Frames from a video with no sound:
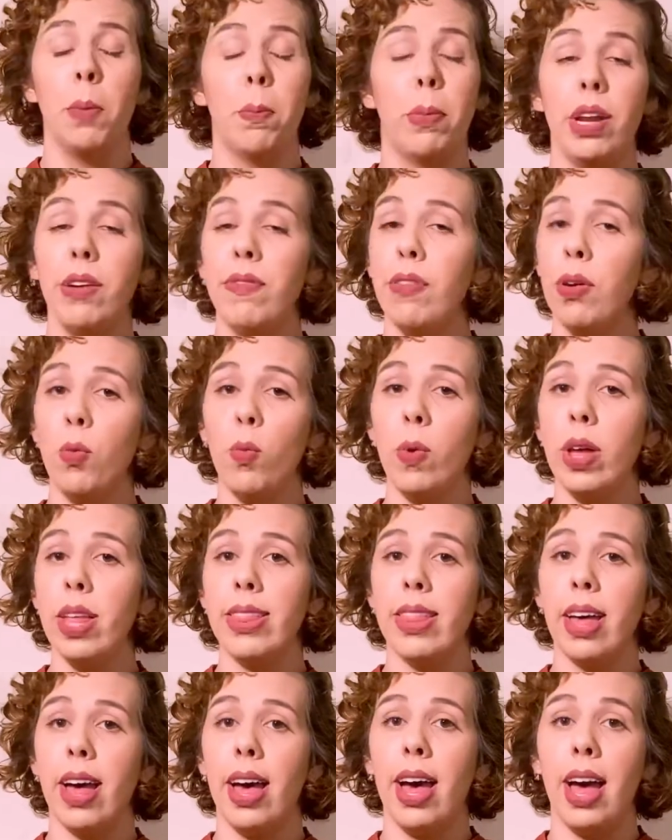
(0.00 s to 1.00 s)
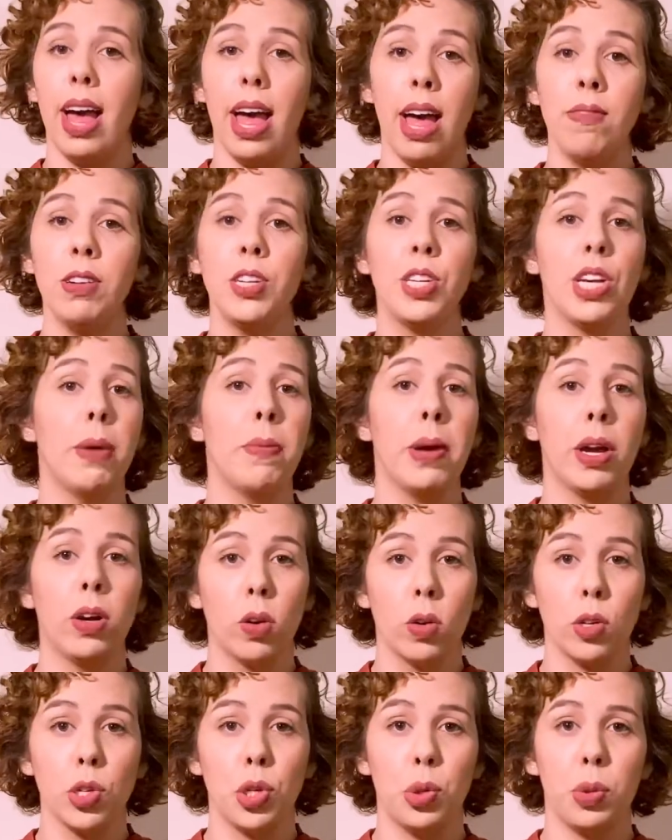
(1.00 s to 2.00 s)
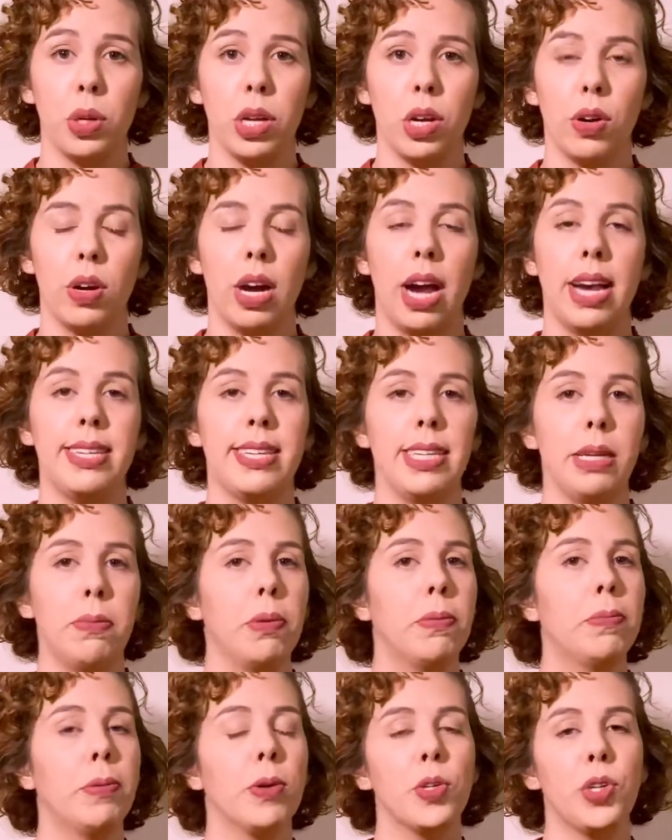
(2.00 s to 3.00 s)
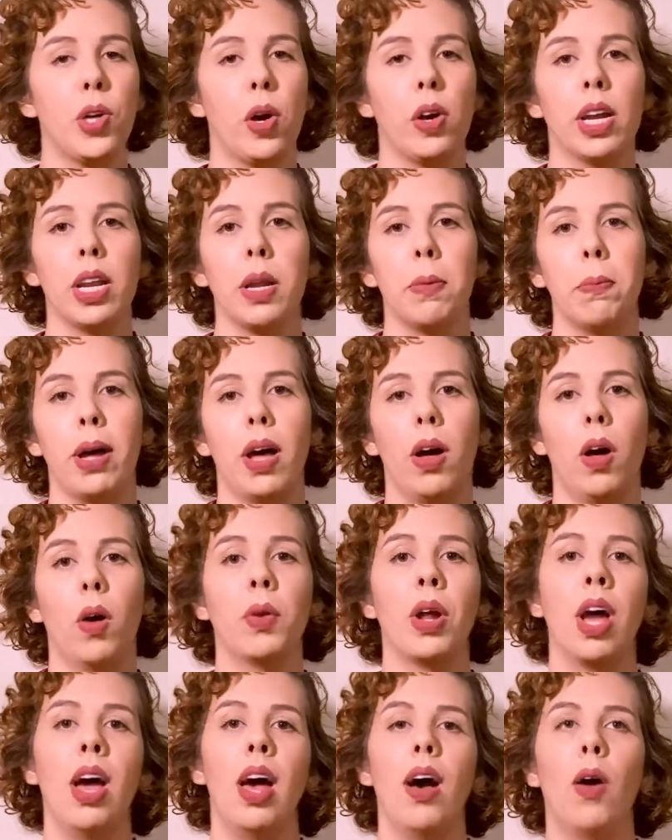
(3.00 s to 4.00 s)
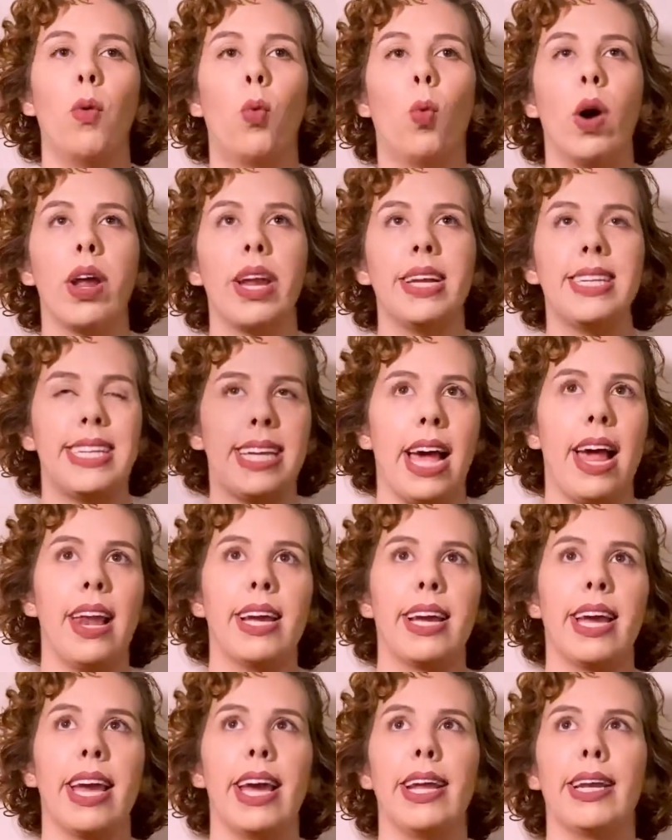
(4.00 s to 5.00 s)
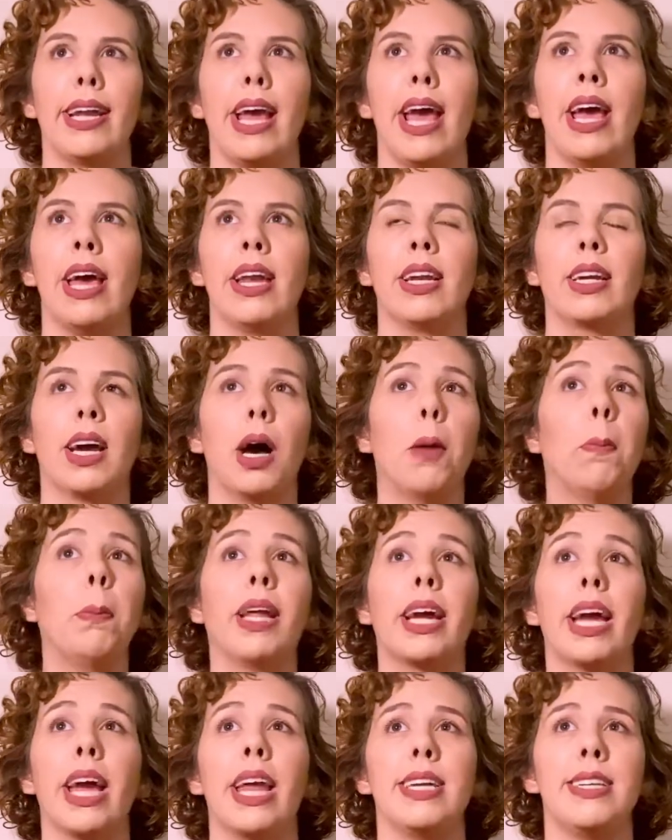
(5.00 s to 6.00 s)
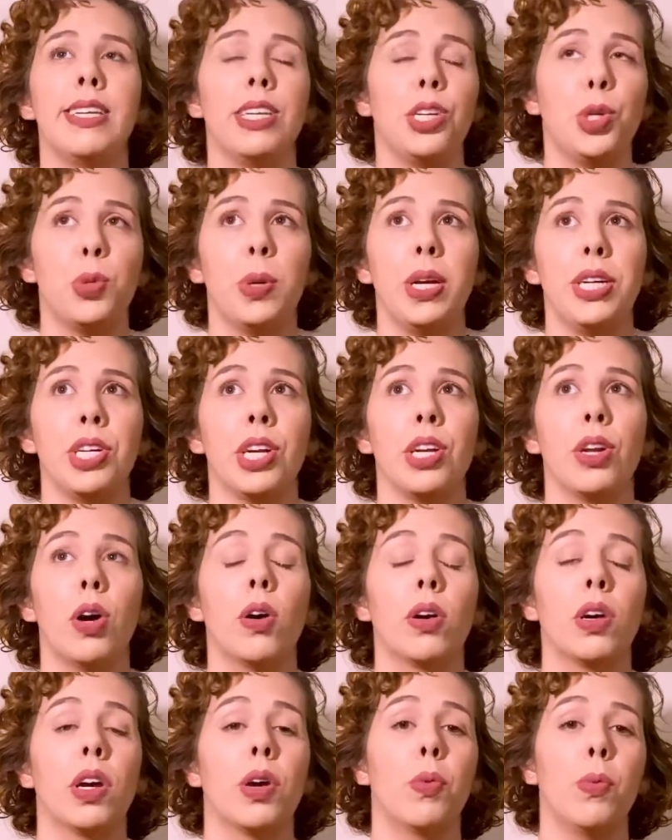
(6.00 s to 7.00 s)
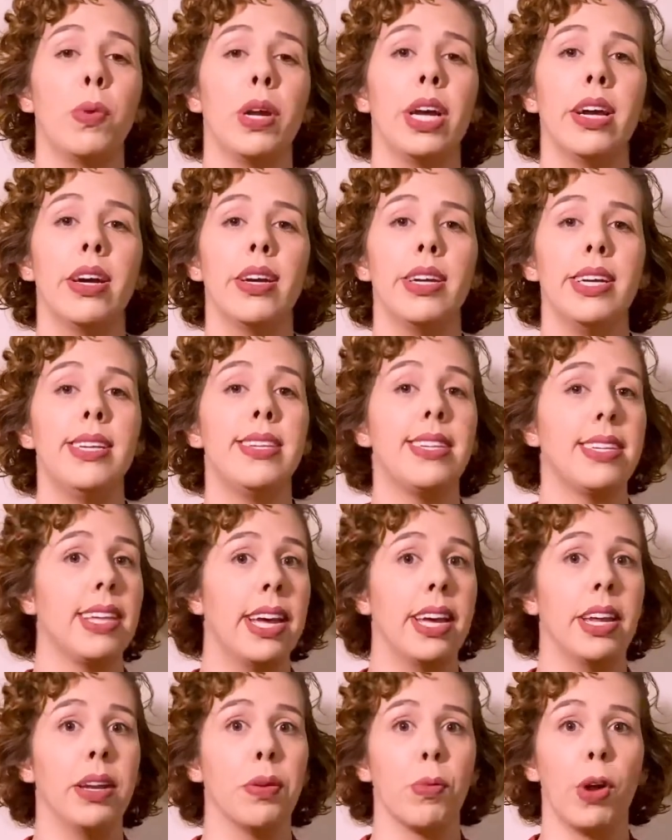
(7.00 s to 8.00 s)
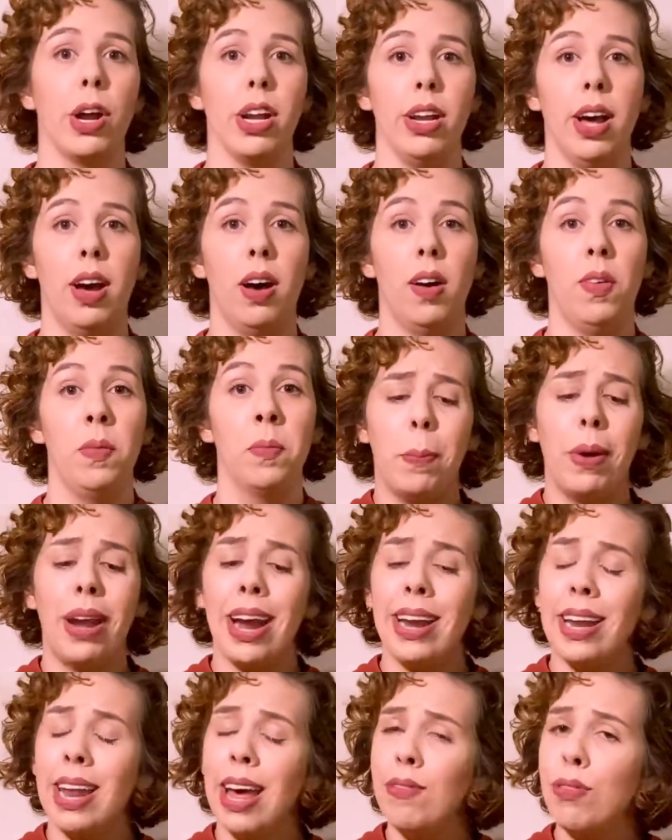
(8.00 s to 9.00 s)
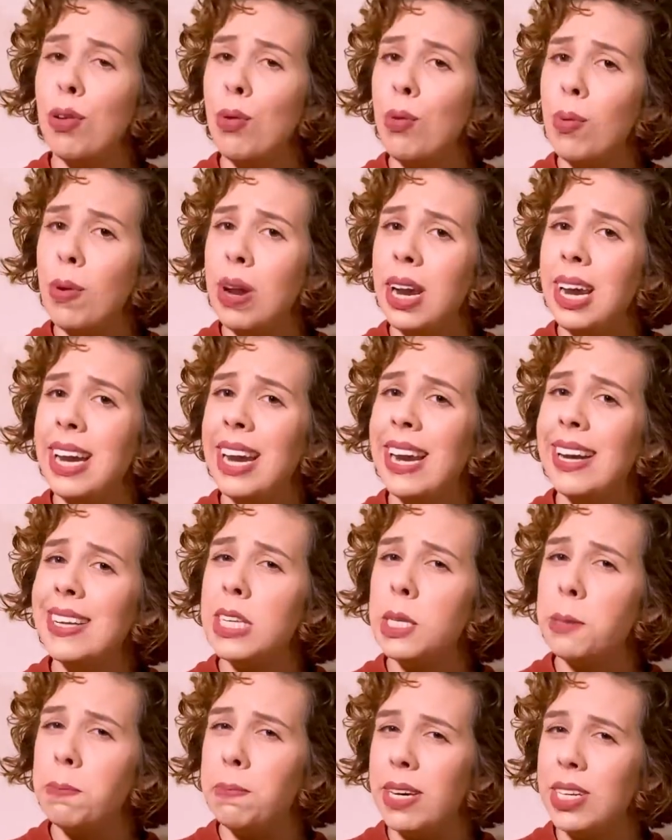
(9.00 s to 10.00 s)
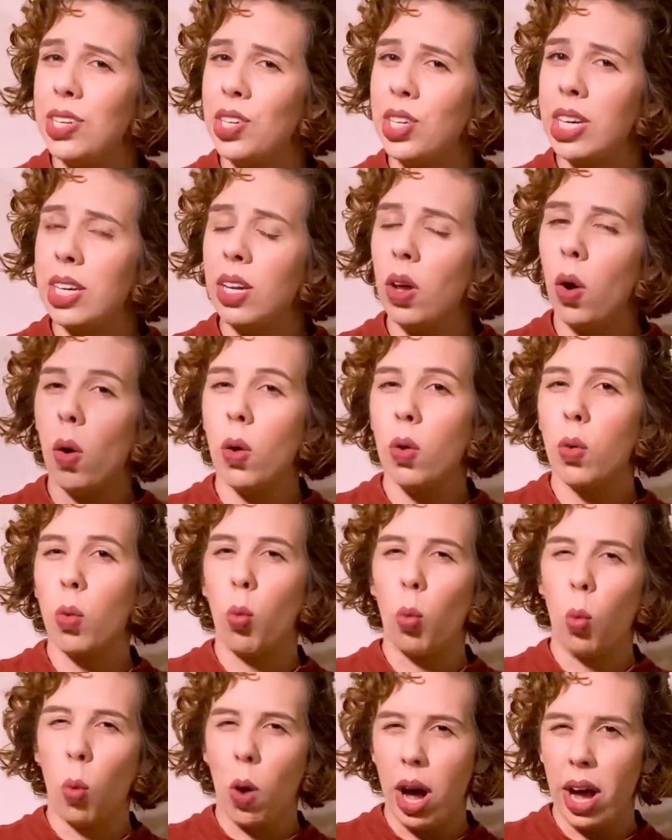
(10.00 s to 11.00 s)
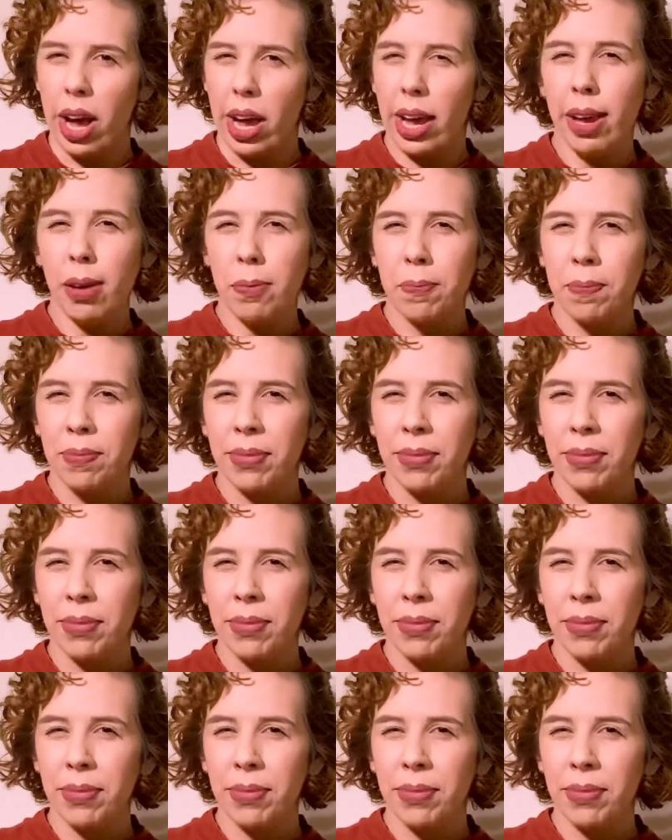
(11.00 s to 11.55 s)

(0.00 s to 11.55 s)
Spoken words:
But even with that, every time I go on Twitter, I see people talking about what a delicate and complicated situation her career is in right now. But I never really expanded on why.